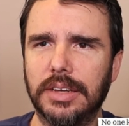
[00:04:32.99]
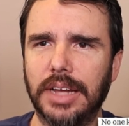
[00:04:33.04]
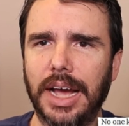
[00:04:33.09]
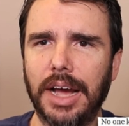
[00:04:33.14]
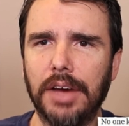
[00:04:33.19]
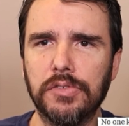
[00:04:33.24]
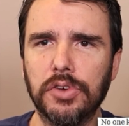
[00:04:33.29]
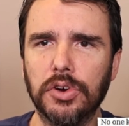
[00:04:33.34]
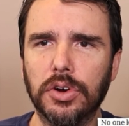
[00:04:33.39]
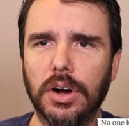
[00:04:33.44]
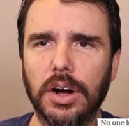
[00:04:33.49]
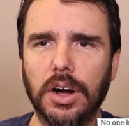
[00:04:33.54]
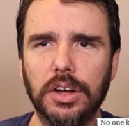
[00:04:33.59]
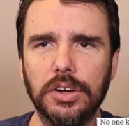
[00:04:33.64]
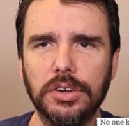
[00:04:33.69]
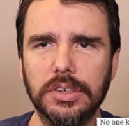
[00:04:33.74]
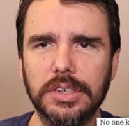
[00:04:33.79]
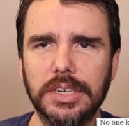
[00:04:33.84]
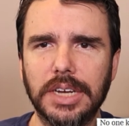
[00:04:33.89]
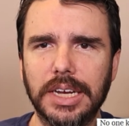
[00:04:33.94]
After one
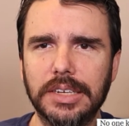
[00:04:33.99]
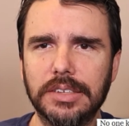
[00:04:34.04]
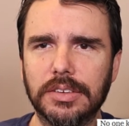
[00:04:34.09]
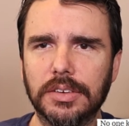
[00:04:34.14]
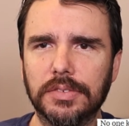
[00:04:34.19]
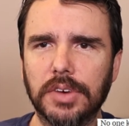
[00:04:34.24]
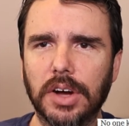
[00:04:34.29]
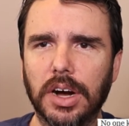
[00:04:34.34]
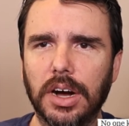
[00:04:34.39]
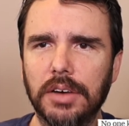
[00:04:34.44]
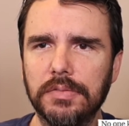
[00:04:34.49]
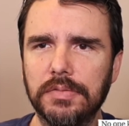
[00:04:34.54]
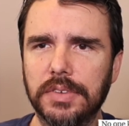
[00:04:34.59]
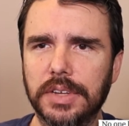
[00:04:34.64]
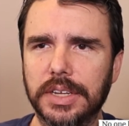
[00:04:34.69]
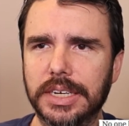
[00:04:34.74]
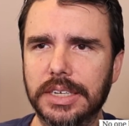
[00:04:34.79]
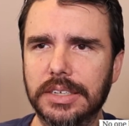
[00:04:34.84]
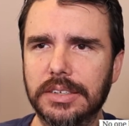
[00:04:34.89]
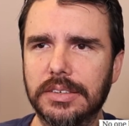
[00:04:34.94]
hundred days of
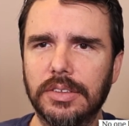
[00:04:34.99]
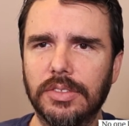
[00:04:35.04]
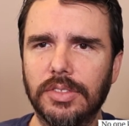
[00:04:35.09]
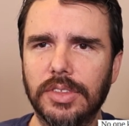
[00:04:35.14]
conflict,